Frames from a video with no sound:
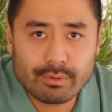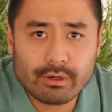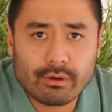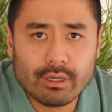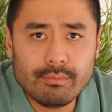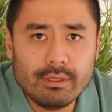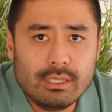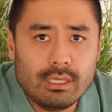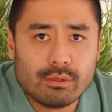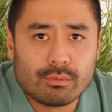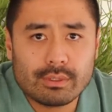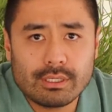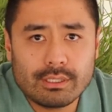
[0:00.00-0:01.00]
program,
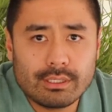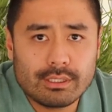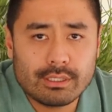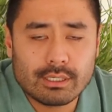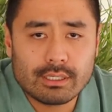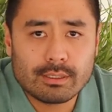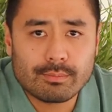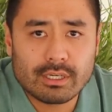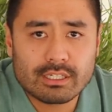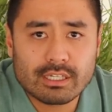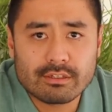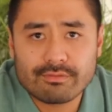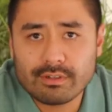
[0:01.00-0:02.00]
we
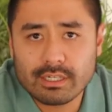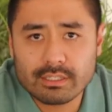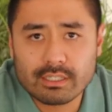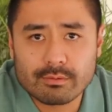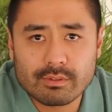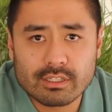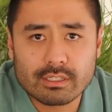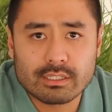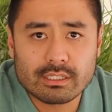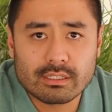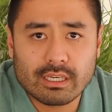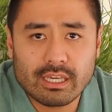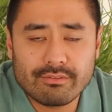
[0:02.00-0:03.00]
identified kind
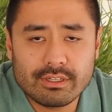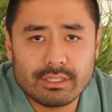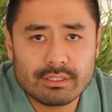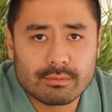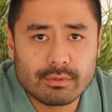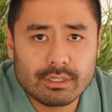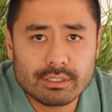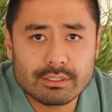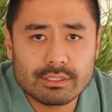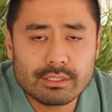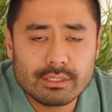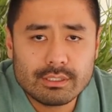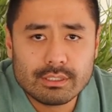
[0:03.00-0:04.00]
of the heavy
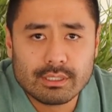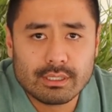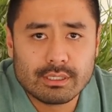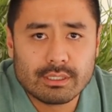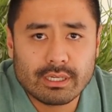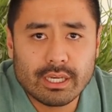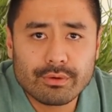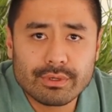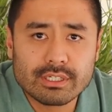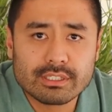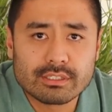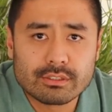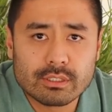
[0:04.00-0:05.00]
demand
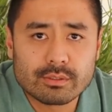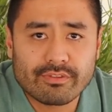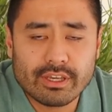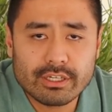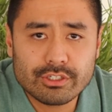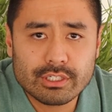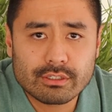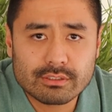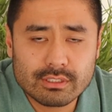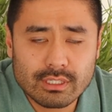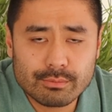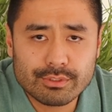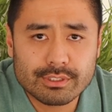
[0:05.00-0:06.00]
areas in terms of energy
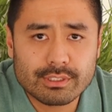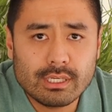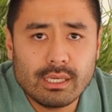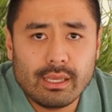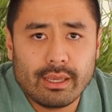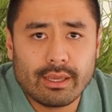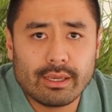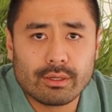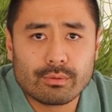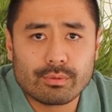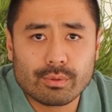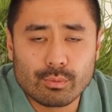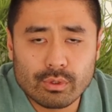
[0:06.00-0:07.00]
consumption,
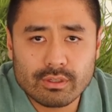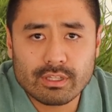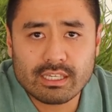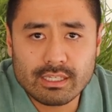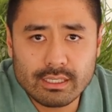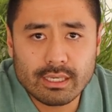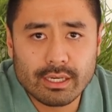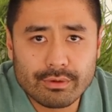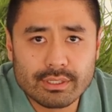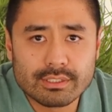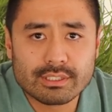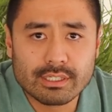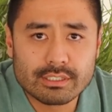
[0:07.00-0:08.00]
and one of the key
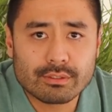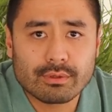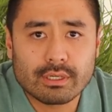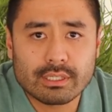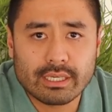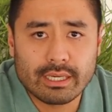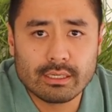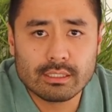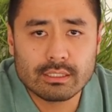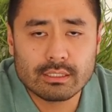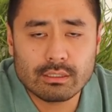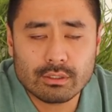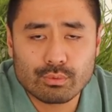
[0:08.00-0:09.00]
areas is around
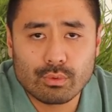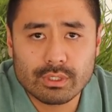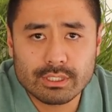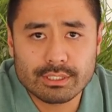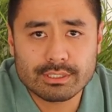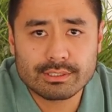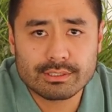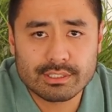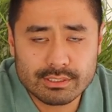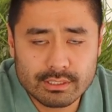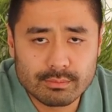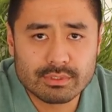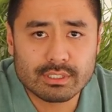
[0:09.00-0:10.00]
hot water
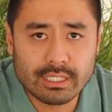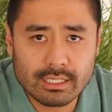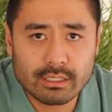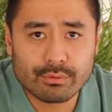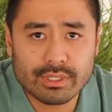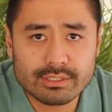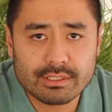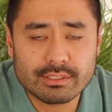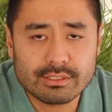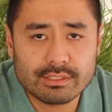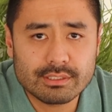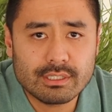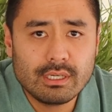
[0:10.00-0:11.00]
systems in our
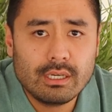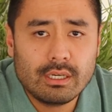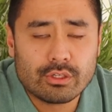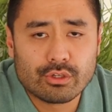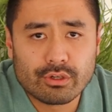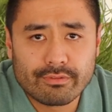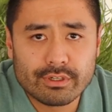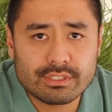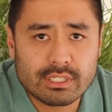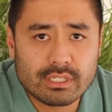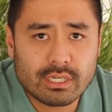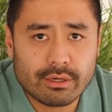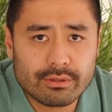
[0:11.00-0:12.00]
residences. The
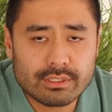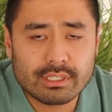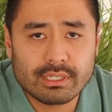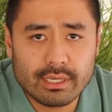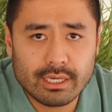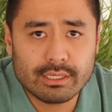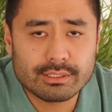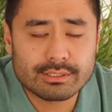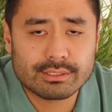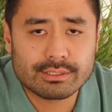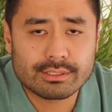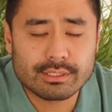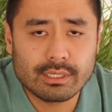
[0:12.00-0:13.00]
university currently
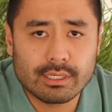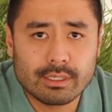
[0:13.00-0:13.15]
has